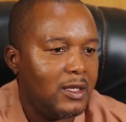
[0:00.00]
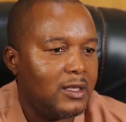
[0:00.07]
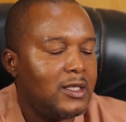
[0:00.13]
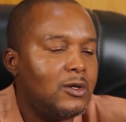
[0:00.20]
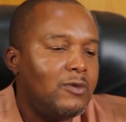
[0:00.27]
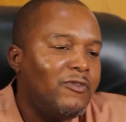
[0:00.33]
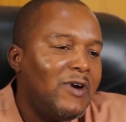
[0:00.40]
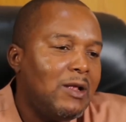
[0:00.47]

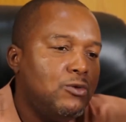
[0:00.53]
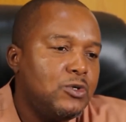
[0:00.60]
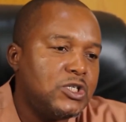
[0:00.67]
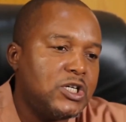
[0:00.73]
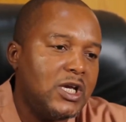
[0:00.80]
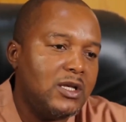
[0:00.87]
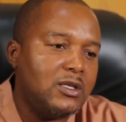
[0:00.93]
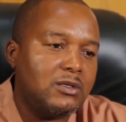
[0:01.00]
The value
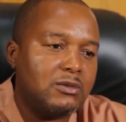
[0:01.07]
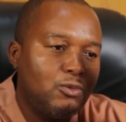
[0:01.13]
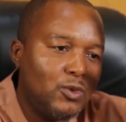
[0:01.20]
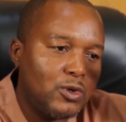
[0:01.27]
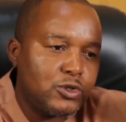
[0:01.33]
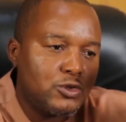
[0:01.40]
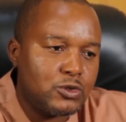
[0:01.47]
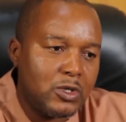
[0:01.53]
chain,
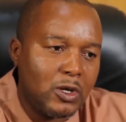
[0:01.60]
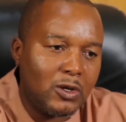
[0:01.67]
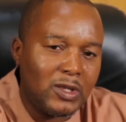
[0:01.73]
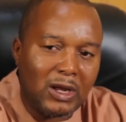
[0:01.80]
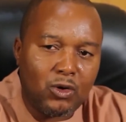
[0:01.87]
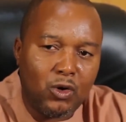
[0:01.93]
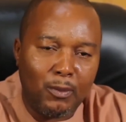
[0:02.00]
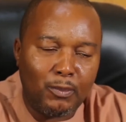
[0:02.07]
what other
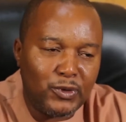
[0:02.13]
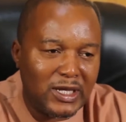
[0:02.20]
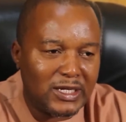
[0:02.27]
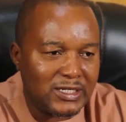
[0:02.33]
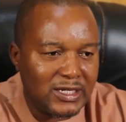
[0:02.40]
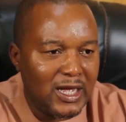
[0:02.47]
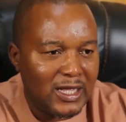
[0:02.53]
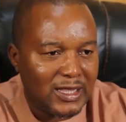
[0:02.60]

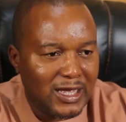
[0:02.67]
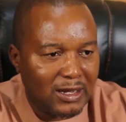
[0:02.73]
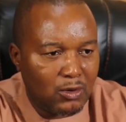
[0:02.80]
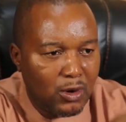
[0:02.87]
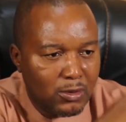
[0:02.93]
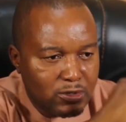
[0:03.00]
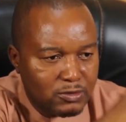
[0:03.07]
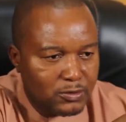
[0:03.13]
component that
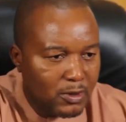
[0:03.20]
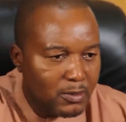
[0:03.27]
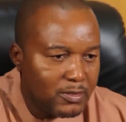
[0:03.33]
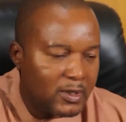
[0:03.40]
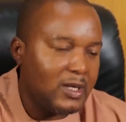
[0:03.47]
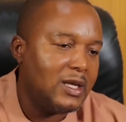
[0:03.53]
comes from